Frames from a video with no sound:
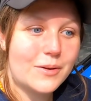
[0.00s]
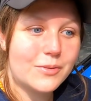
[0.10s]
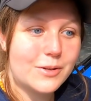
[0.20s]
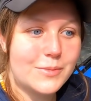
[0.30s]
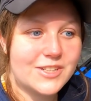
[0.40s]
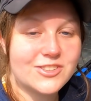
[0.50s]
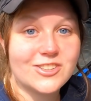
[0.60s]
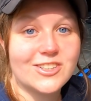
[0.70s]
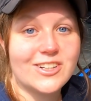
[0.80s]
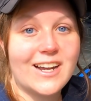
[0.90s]
I want to make
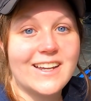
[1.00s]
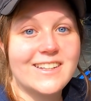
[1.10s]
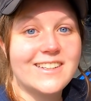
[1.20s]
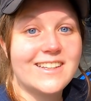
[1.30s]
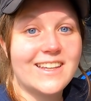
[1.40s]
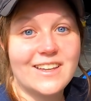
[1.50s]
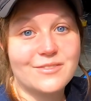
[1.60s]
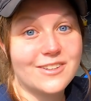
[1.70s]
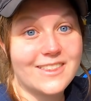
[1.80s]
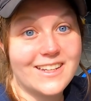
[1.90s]
sure I get
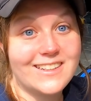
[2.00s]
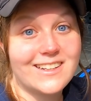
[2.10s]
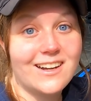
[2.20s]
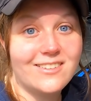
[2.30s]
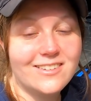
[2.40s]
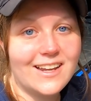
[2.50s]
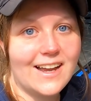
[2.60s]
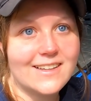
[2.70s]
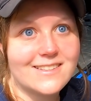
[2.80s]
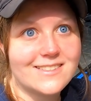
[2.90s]
everything down
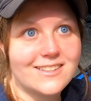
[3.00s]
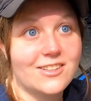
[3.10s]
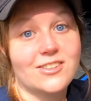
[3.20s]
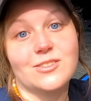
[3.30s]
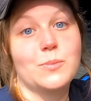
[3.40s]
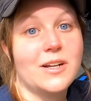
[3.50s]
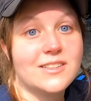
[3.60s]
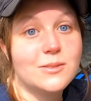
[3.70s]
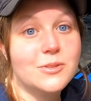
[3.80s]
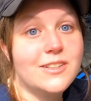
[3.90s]
as good as
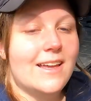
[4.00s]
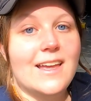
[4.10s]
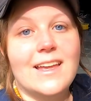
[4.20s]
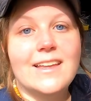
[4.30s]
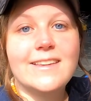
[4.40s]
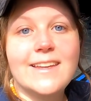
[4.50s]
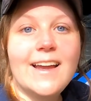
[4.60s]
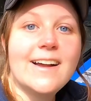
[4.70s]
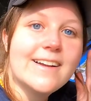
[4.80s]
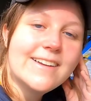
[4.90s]
possible. And yeah,